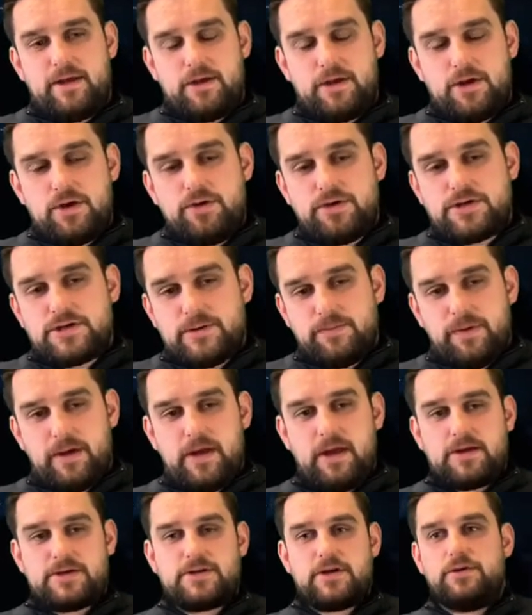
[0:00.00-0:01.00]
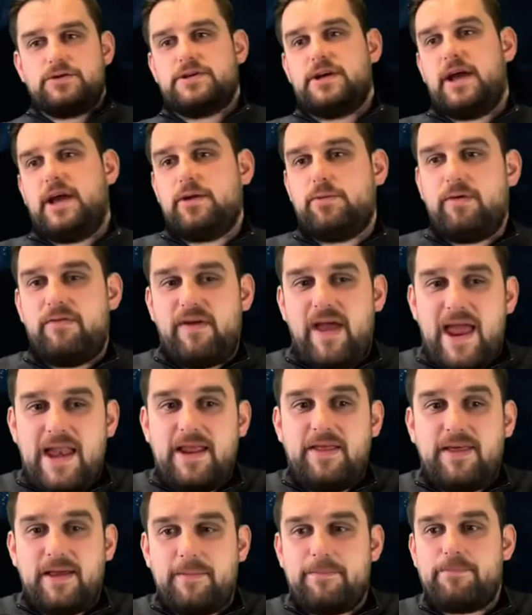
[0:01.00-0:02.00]
used to be associated with
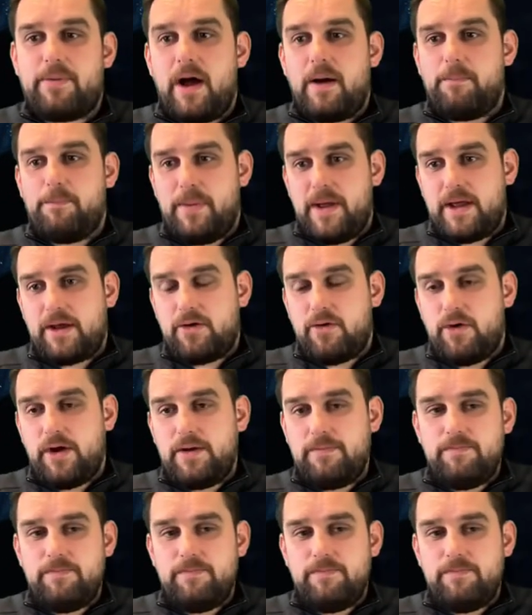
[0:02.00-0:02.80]
anything but Bitcoin,